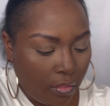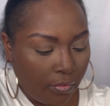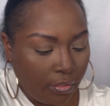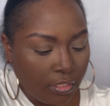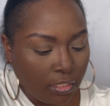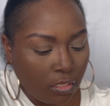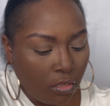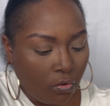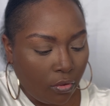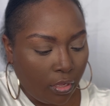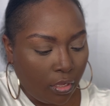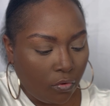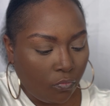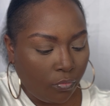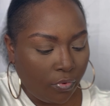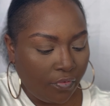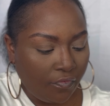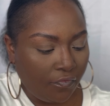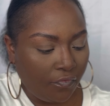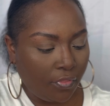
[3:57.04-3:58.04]
let's go in
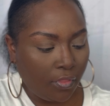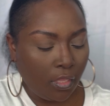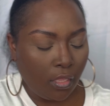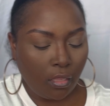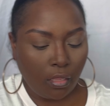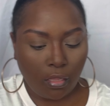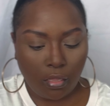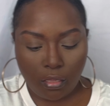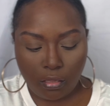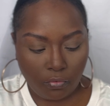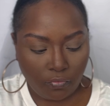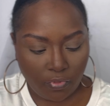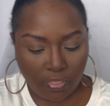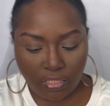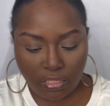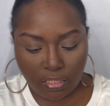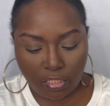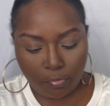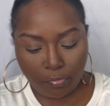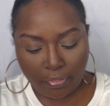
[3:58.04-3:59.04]
with
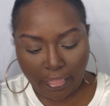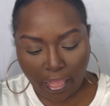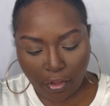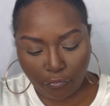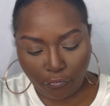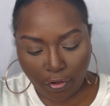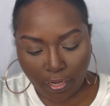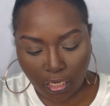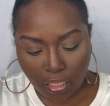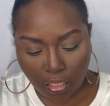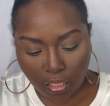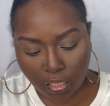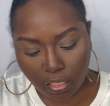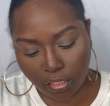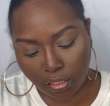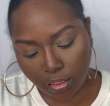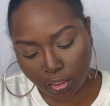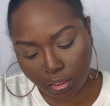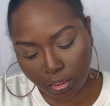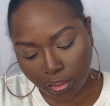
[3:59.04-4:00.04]
this is the Black
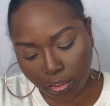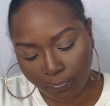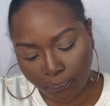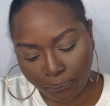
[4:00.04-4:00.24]
Radiance